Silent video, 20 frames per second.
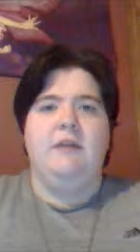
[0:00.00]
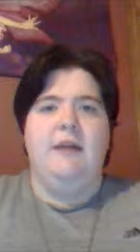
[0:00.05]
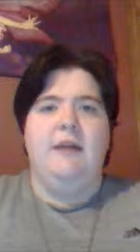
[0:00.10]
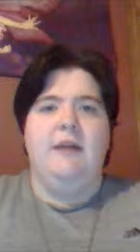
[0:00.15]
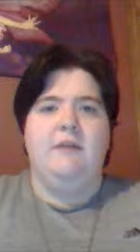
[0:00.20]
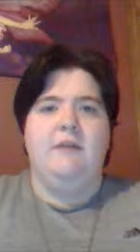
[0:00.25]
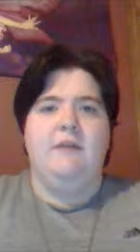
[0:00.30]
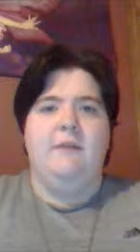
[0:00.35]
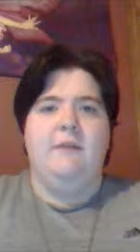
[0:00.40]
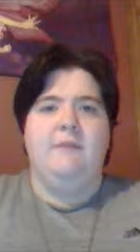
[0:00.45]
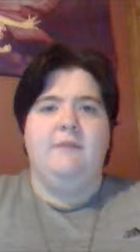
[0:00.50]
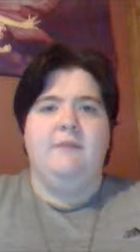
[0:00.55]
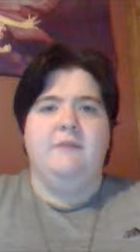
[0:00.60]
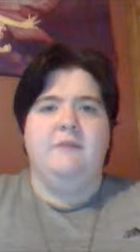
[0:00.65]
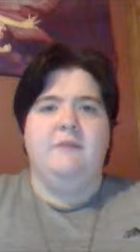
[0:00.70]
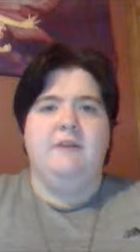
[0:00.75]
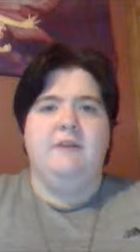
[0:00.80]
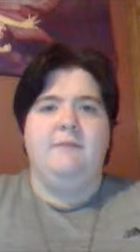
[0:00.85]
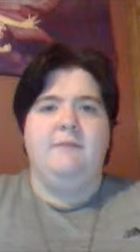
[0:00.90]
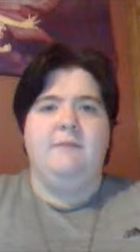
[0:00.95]
ended up in the
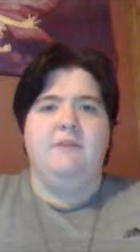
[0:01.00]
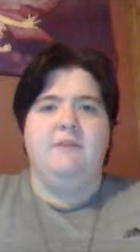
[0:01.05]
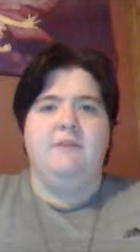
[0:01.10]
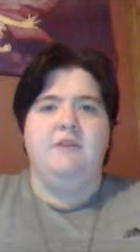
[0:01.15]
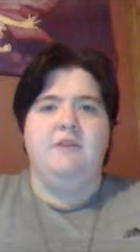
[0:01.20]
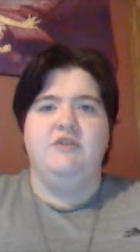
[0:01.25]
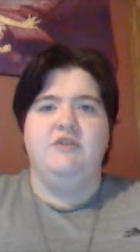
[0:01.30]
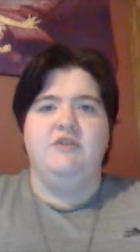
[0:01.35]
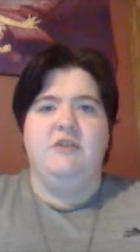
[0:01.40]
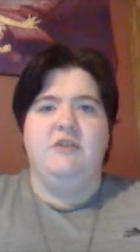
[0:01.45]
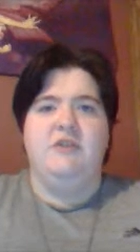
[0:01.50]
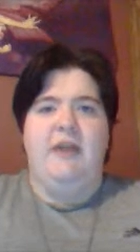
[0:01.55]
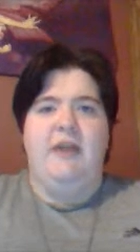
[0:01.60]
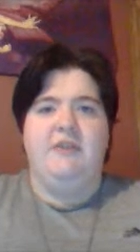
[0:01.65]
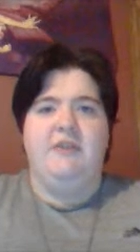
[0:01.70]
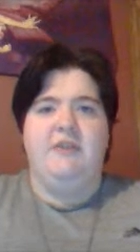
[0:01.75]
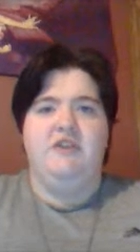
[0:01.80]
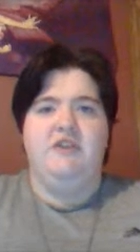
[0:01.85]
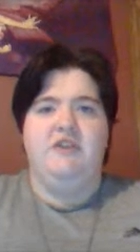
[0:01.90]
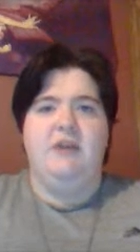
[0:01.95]
same position
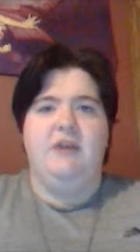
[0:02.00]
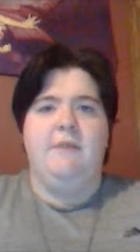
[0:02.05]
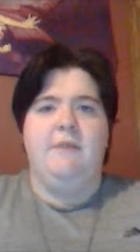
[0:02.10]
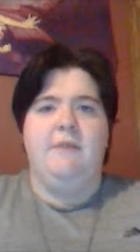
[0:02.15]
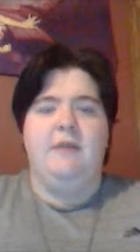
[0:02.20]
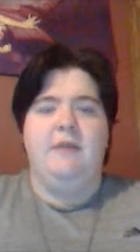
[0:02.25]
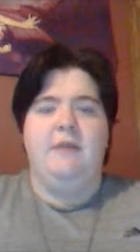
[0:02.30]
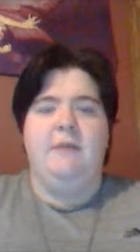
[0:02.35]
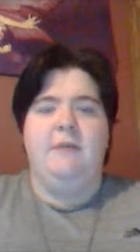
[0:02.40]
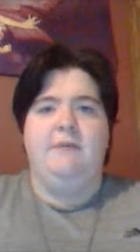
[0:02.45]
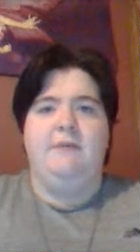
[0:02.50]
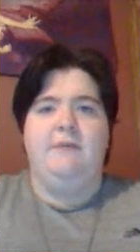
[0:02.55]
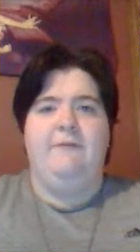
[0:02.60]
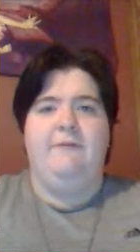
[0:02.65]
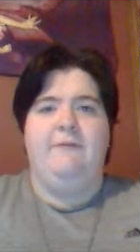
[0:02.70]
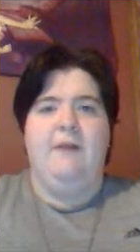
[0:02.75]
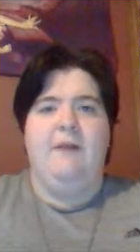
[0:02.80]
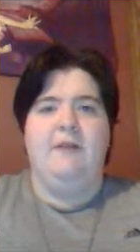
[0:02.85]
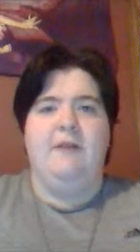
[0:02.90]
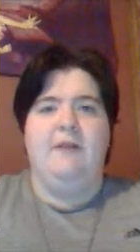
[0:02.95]
had she not been able to
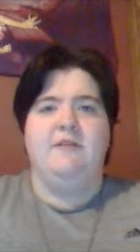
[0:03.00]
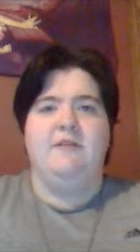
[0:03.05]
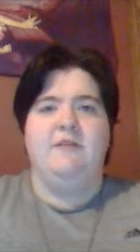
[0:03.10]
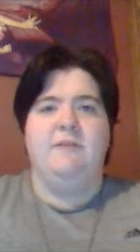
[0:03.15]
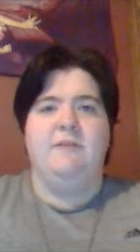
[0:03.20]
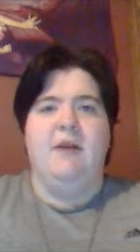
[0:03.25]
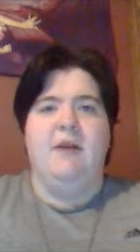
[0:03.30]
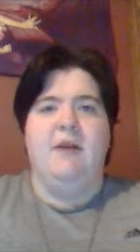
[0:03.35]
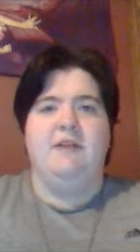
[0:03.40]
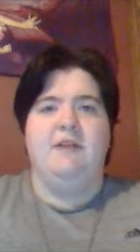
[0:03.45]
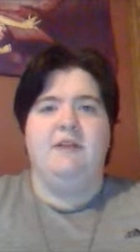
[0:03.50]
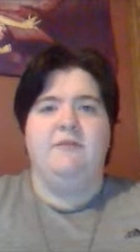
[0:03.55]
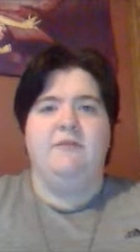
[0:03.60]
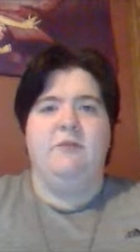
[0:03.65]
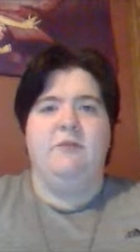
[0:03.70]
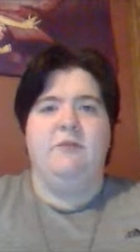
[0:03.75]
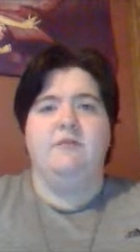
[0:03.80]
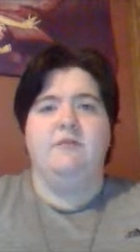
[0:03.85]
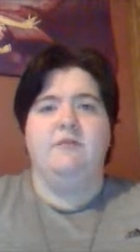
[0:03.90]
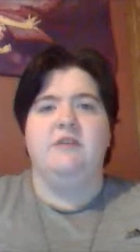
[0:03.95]
find some ice for
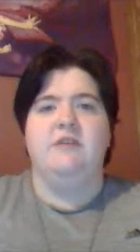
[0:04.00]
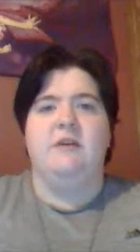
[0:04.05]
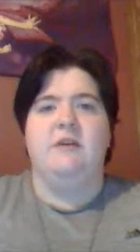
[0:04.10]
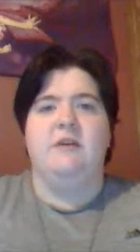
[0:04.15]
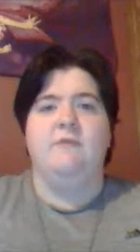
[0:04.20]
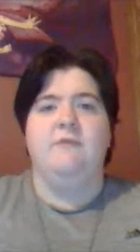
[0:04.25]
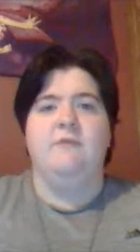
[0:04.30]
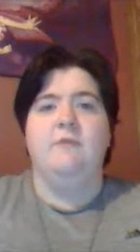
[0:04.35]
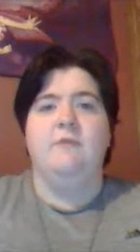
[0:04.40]
herself.